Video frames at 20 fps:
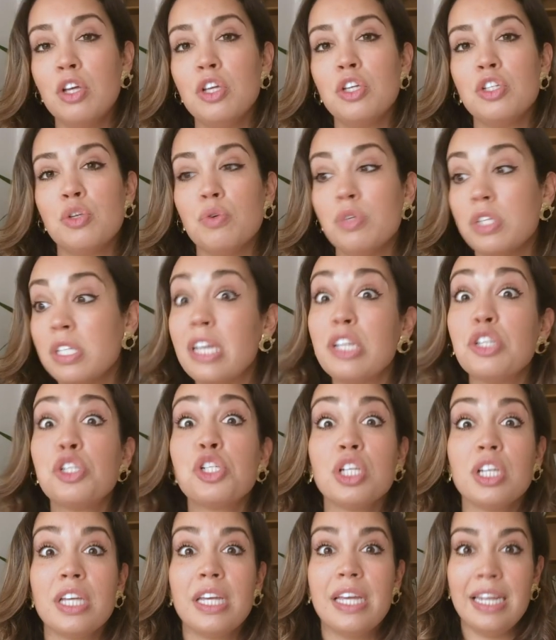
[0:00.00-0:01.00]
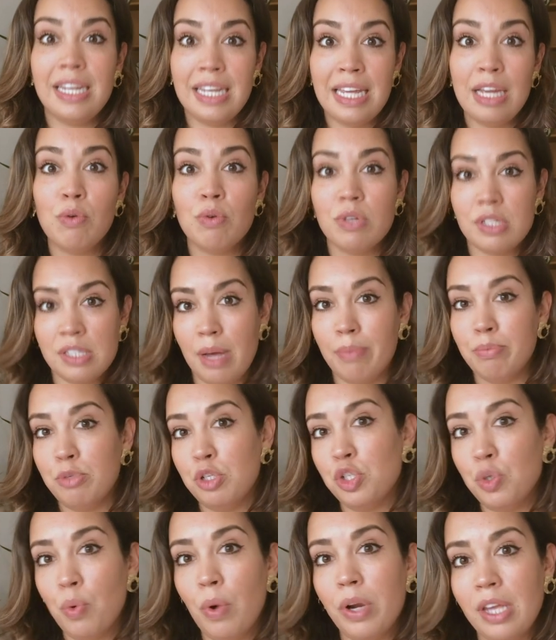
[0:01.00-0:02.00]
So essentially it equals up
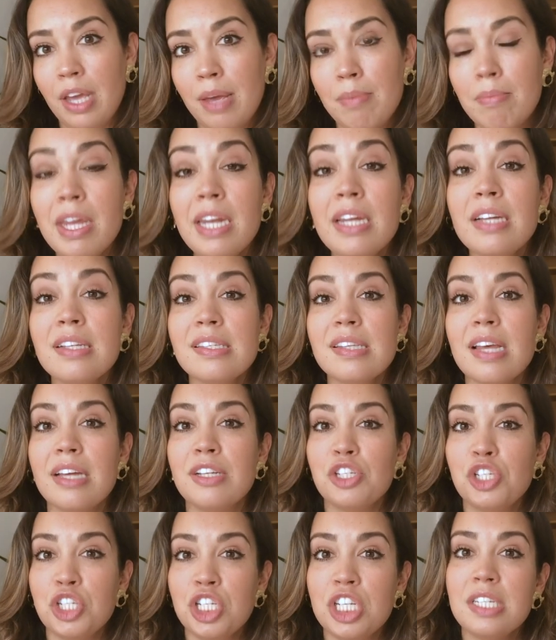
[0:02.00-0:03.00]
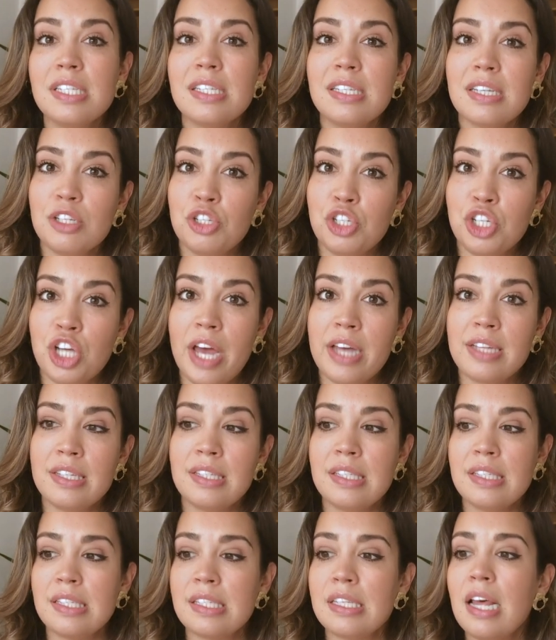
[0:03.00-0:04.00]
to 28 minutes and she
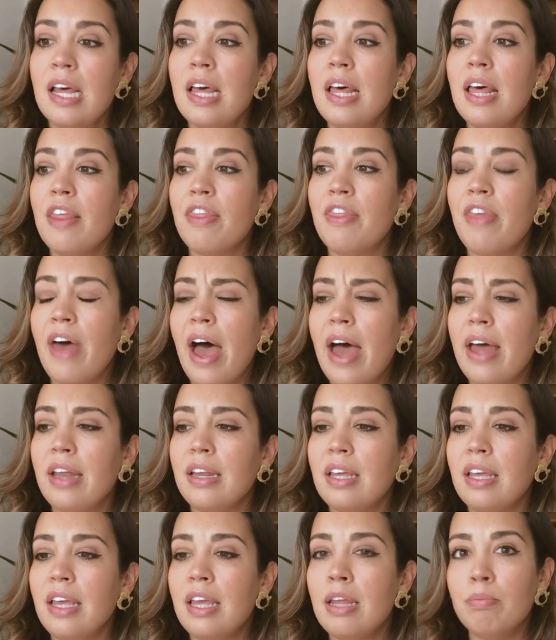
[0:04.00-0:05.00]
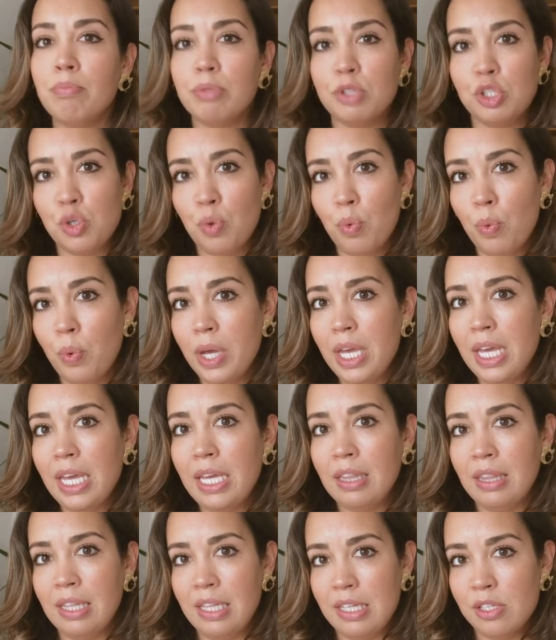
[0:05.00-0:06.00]
suggests that in
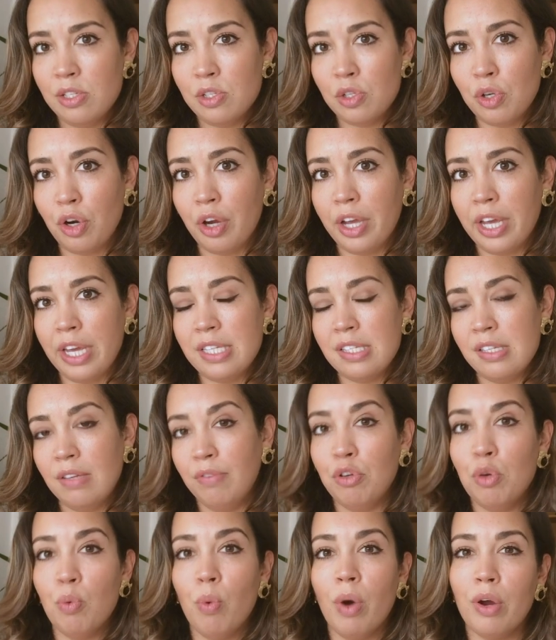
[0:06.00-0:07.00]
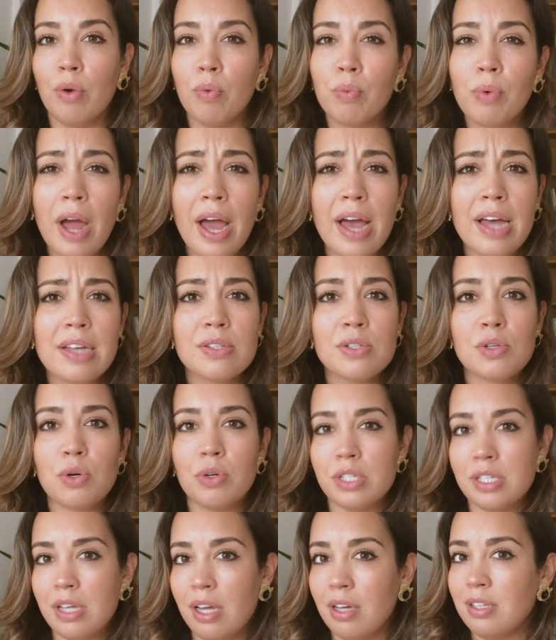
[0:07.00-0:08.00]
between these circuits, if you wanna rest
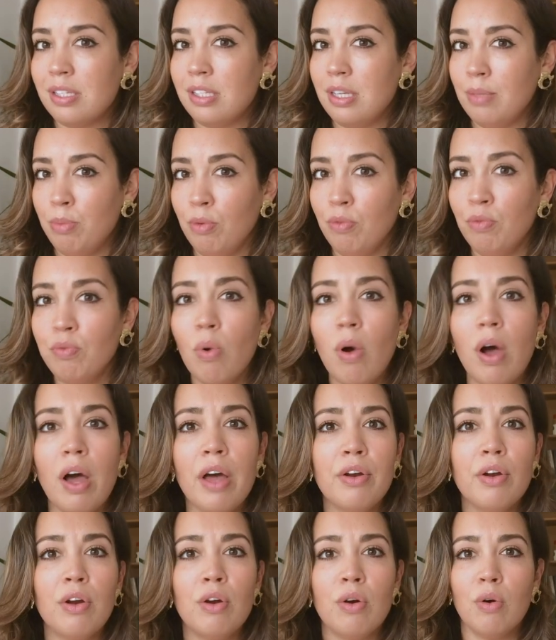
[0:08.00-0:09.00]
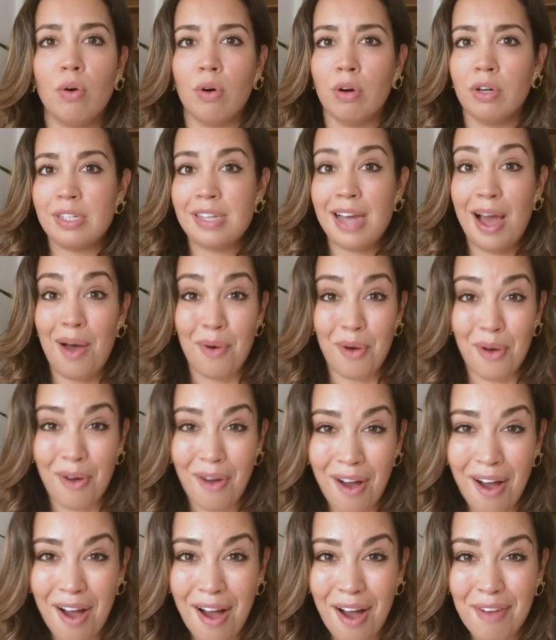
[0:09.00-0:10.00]
or take a sip of water or towel
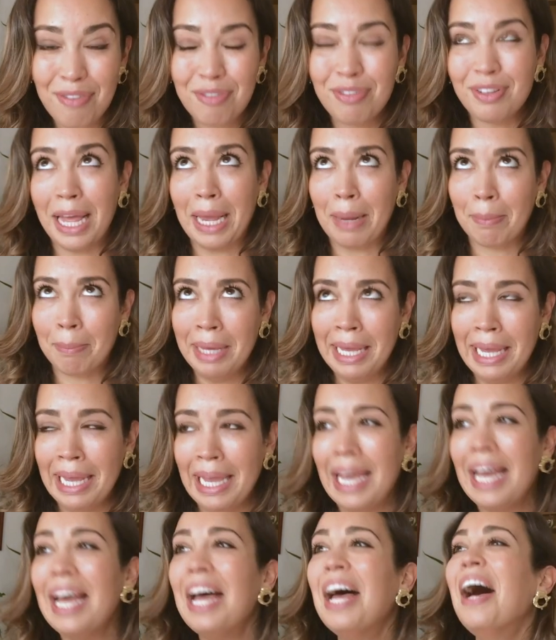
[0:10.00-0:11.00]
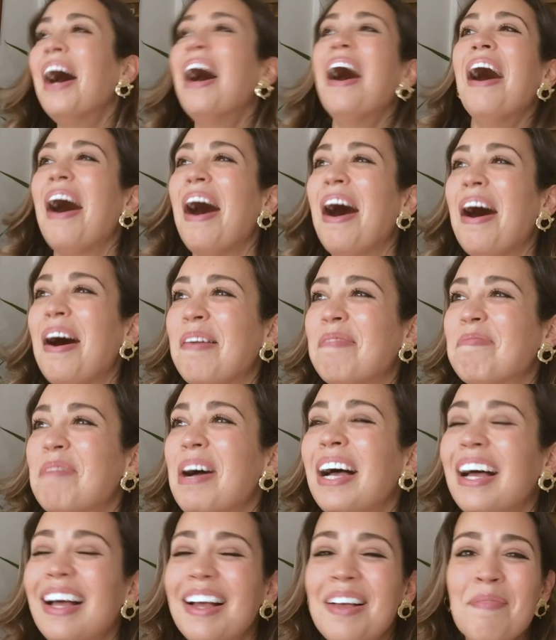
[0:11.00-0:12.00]
off like me, um,
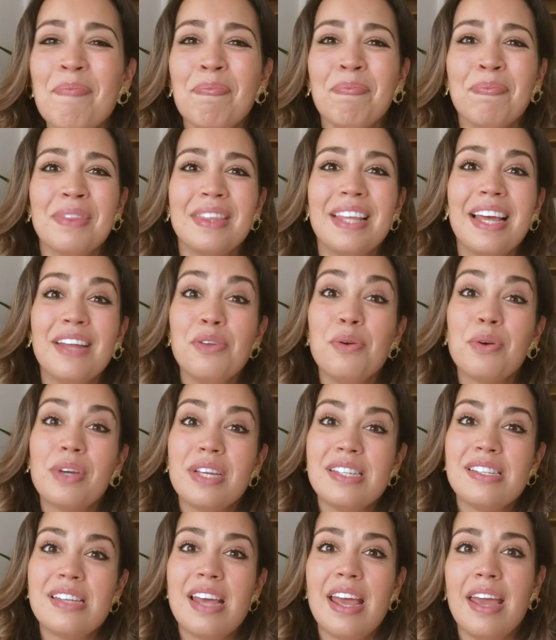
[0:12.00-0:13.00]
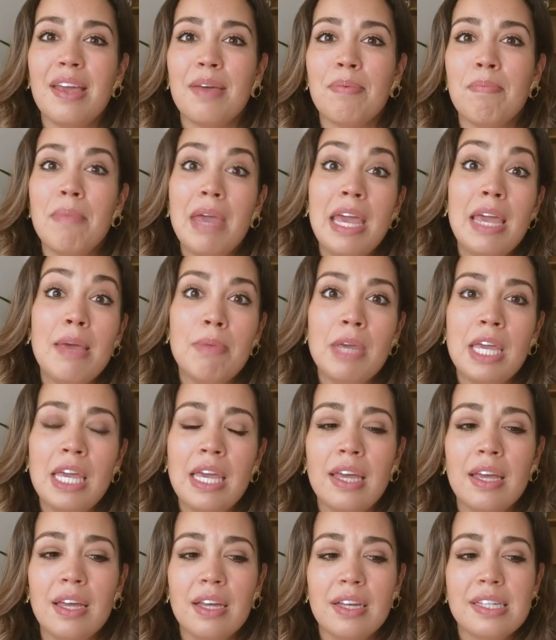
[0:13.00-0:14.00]
then you can take
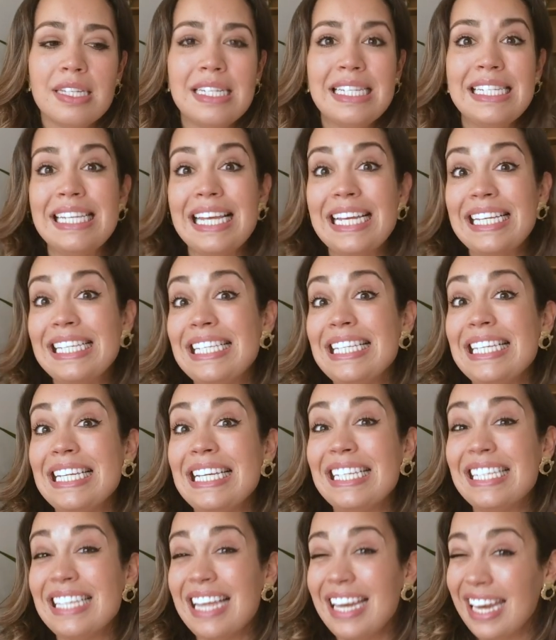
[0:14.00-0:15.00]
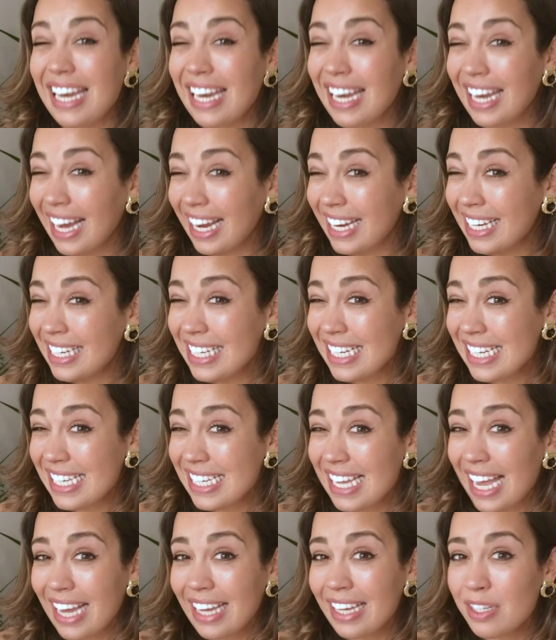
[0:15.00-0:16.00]
maybe 60 to 90
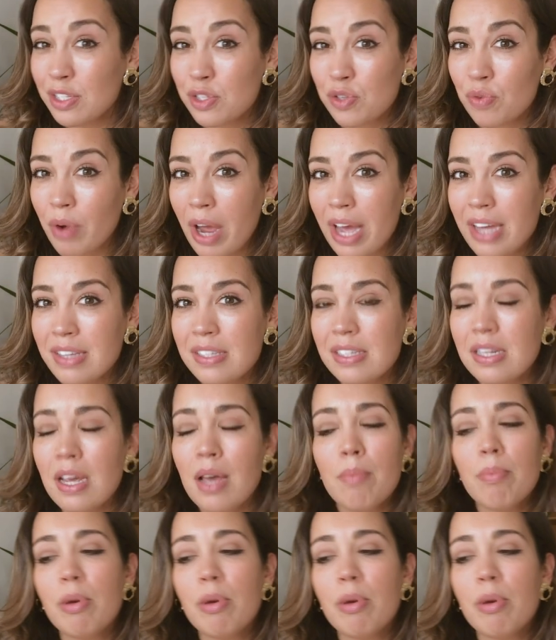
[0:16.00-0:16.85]
seconds rest.